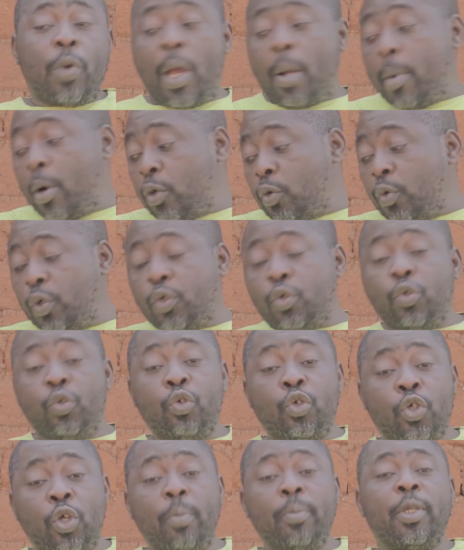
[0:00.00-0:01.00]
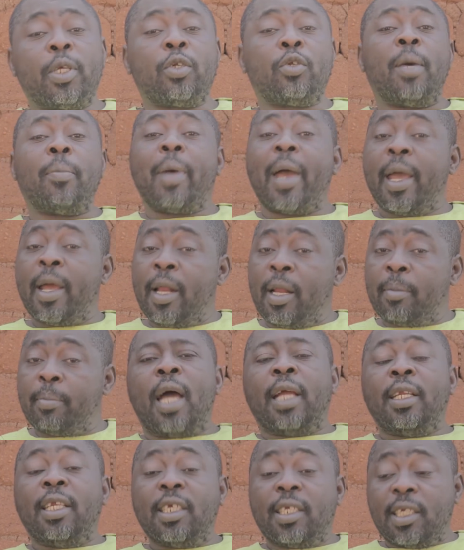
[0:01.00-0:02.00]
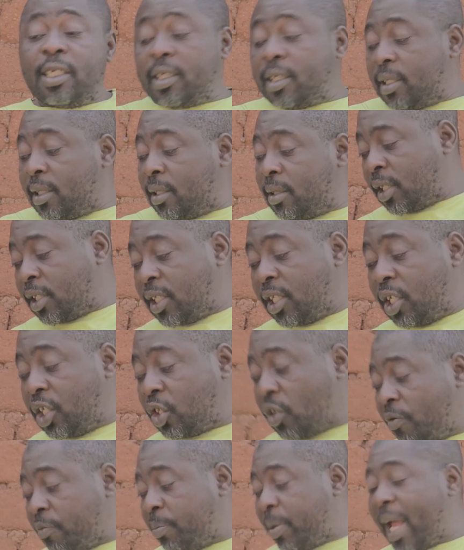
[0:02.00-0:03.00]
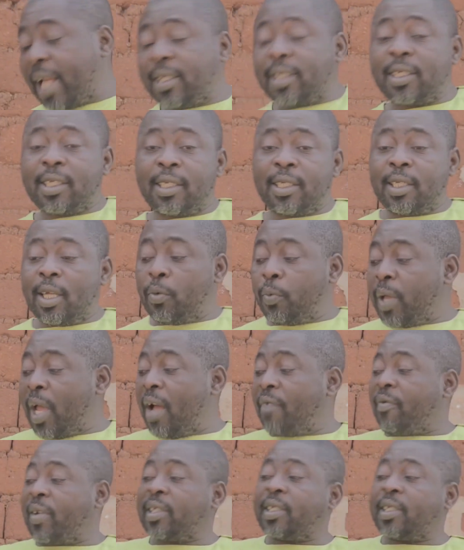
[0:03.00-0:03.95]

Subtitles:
we are about to introduce something that might help. And this is the series of plants that we have